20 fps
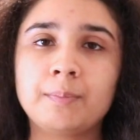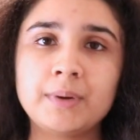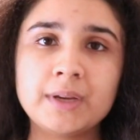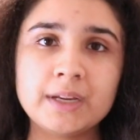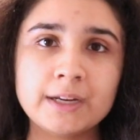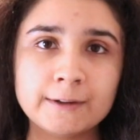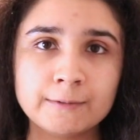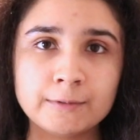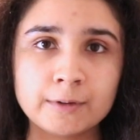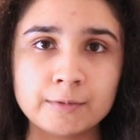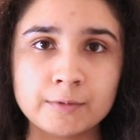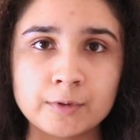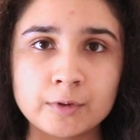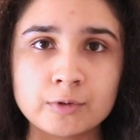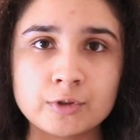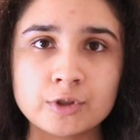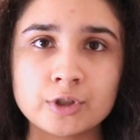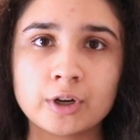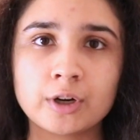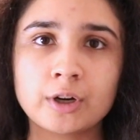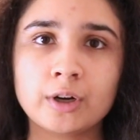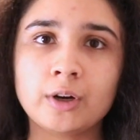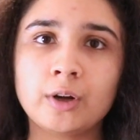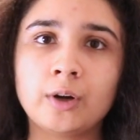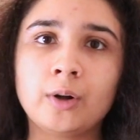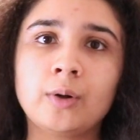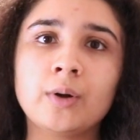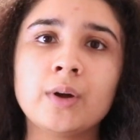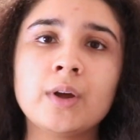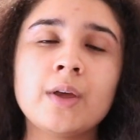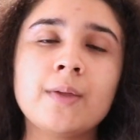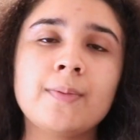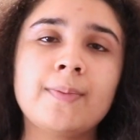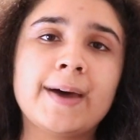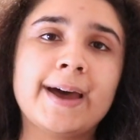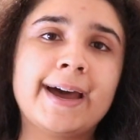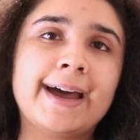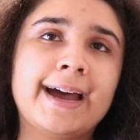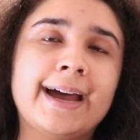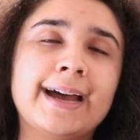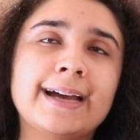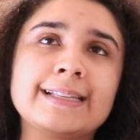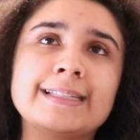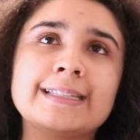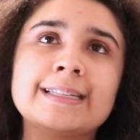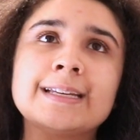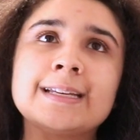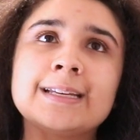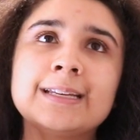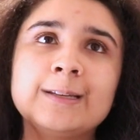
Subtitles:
peer-reviewed journal that has